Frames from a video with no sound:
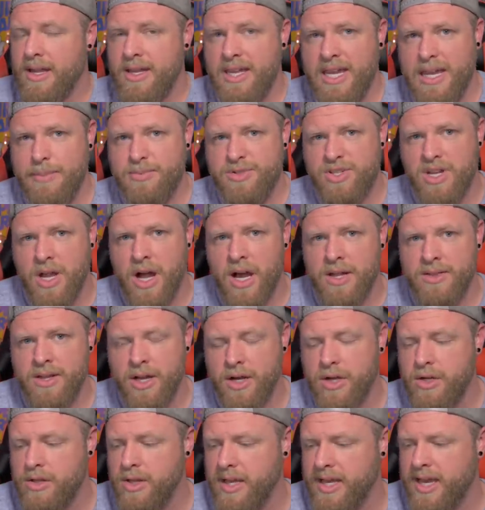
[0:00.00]
keeps you on
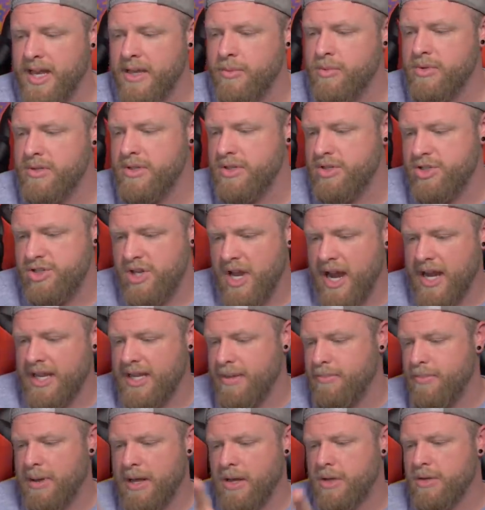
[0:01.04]
there clicking with the
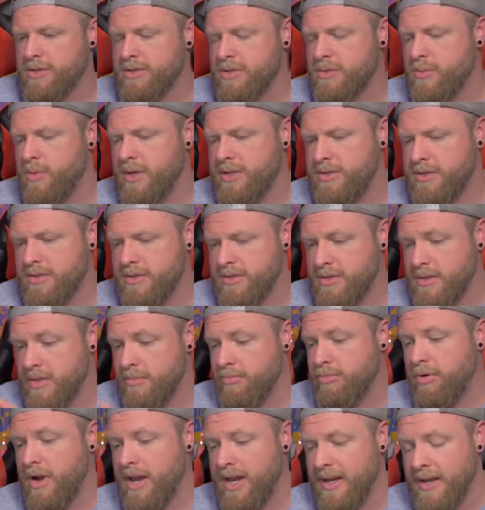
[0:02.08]
shiny bells and whistles and the
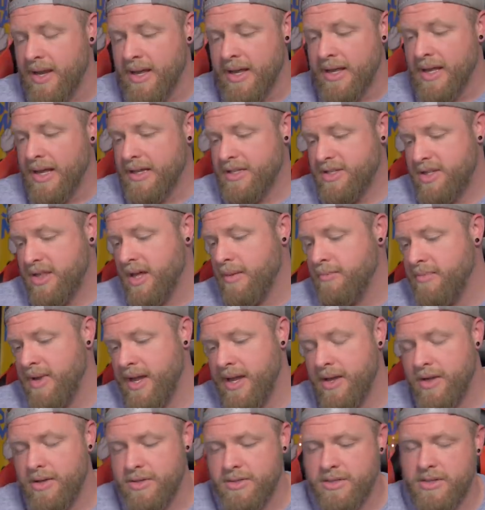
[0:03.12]
bright
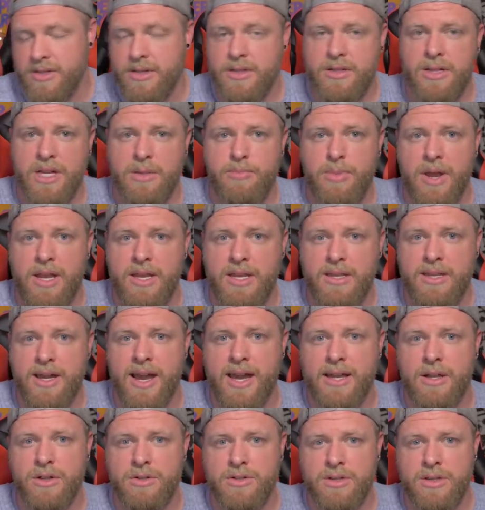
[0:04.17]
thumbnails and the clickbaity
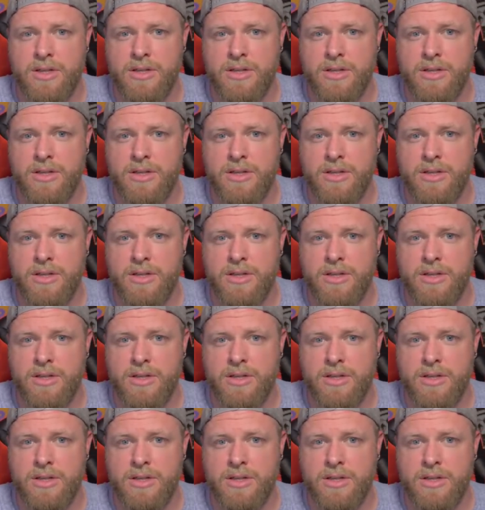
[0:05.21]
titles,